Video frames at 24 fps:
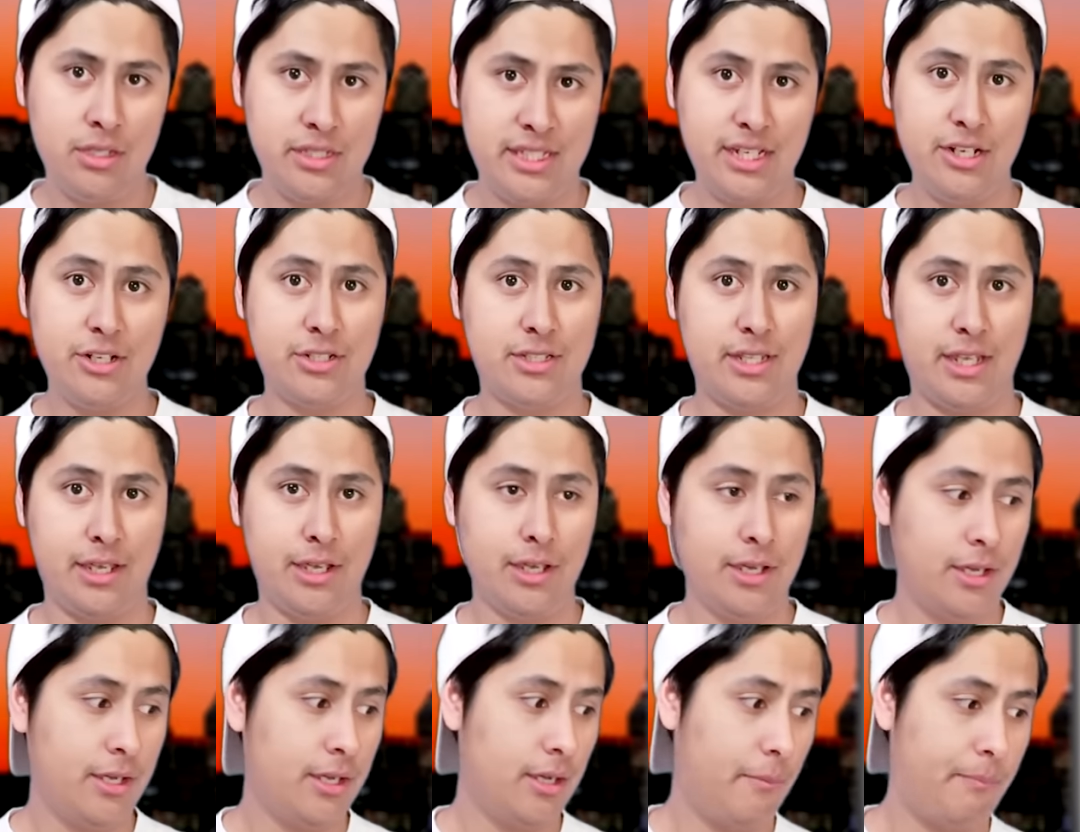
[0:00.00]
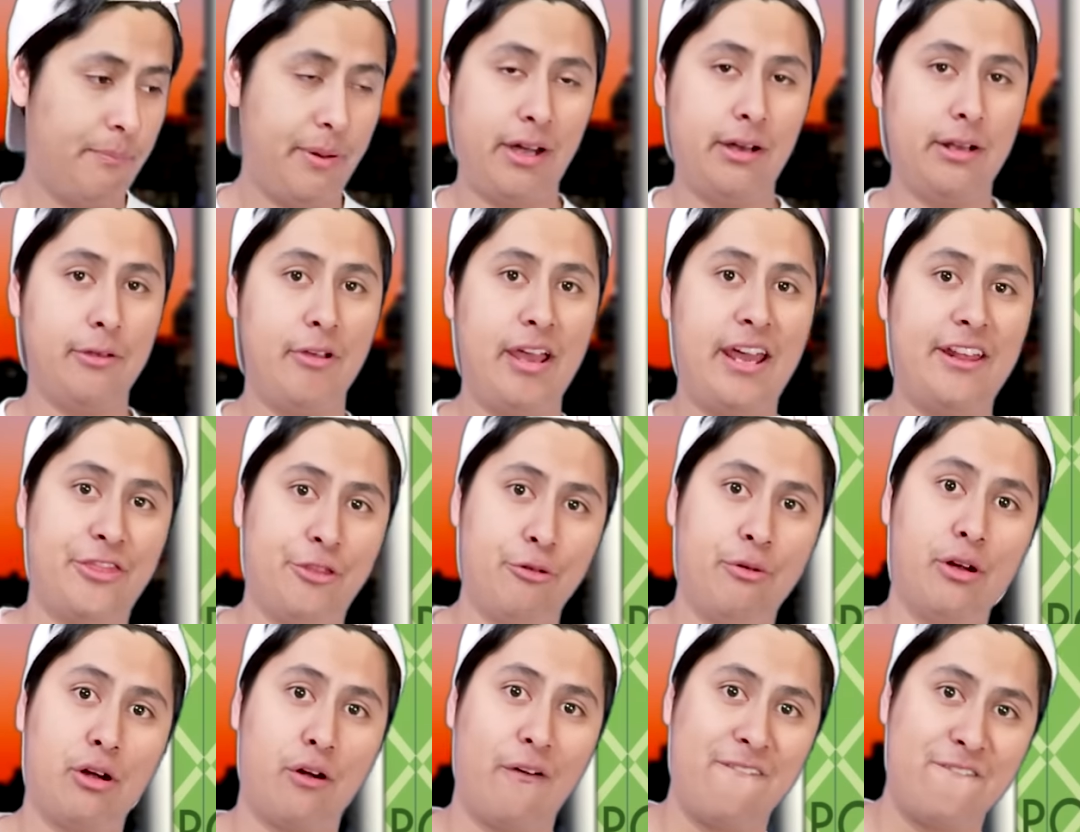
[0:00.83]
Seriously, apparently we have
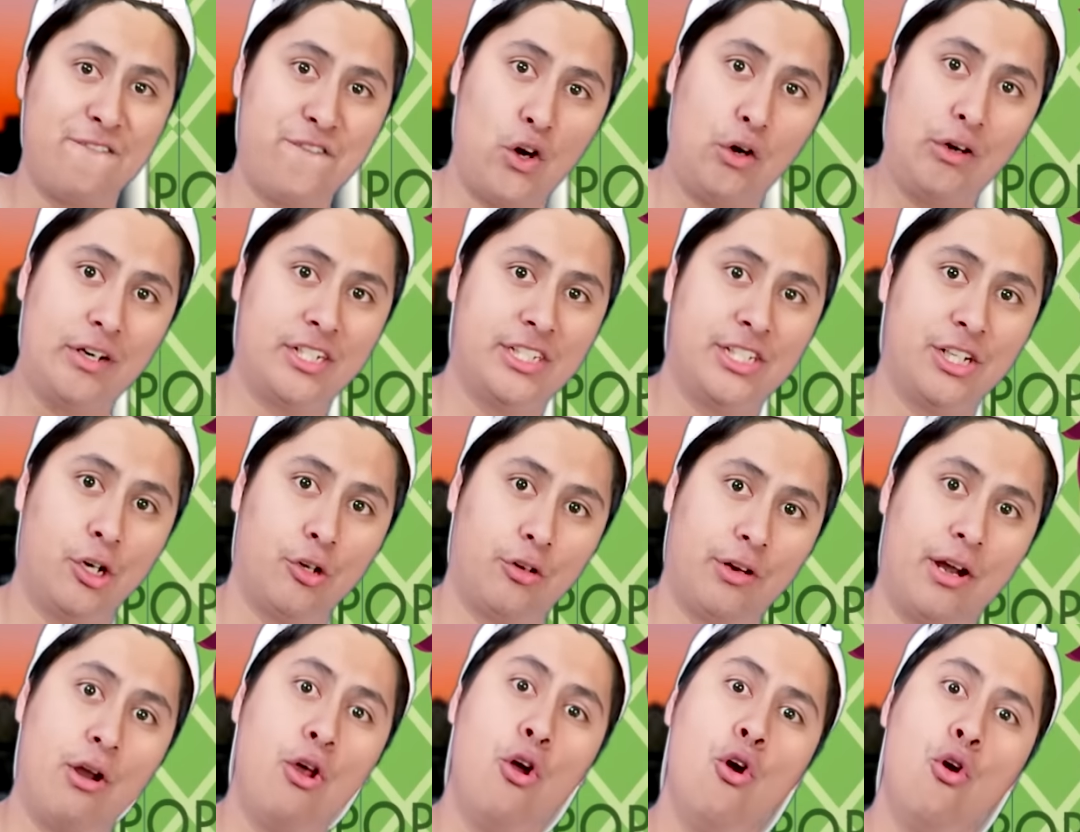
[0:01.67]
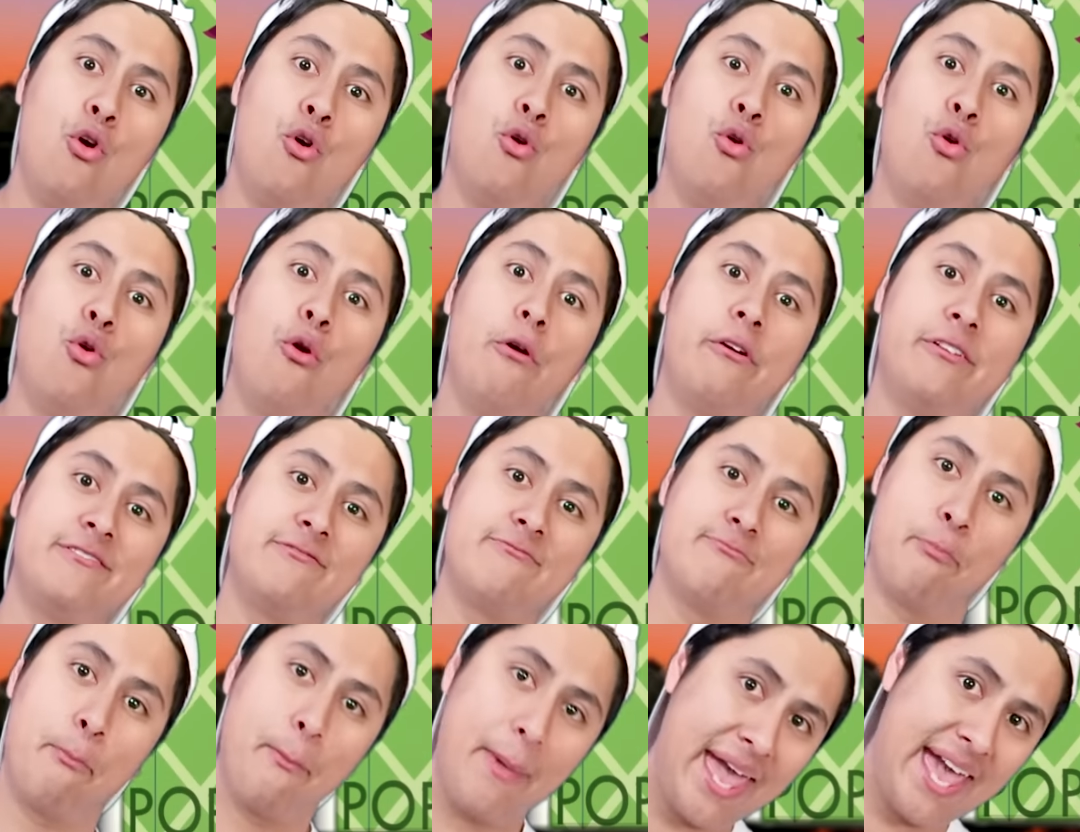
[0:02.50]
three or four children. Whose
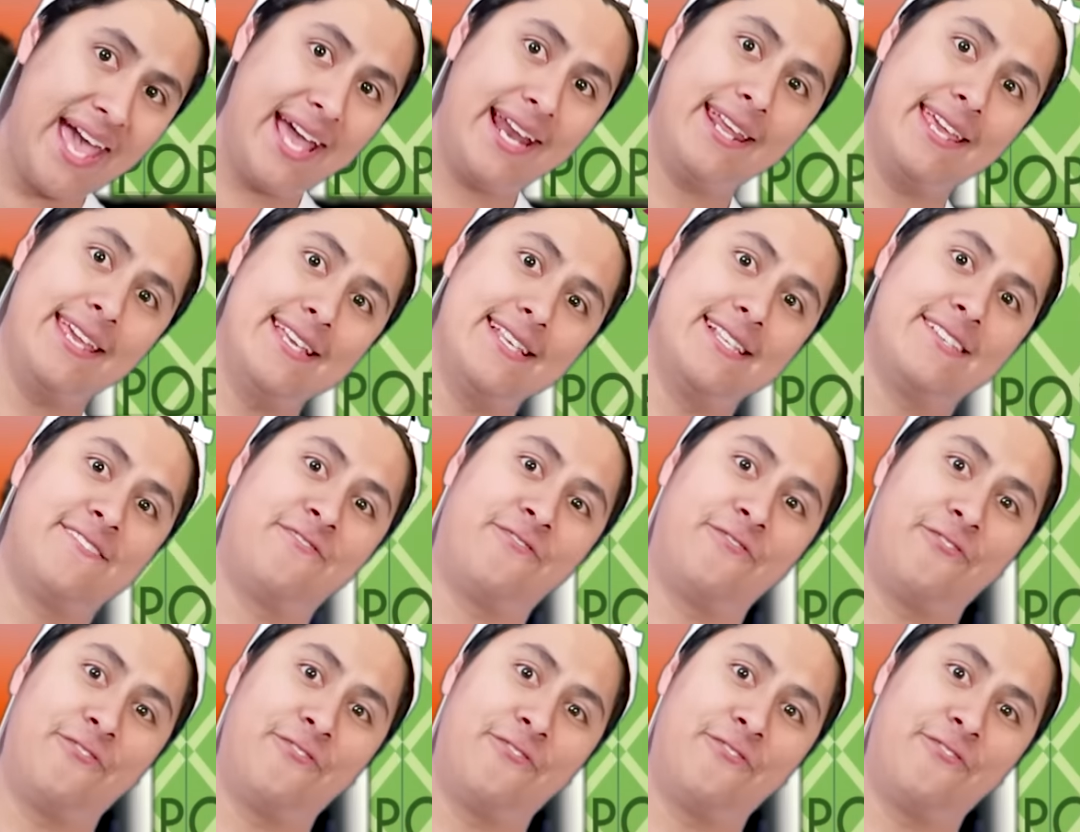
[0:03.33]
man is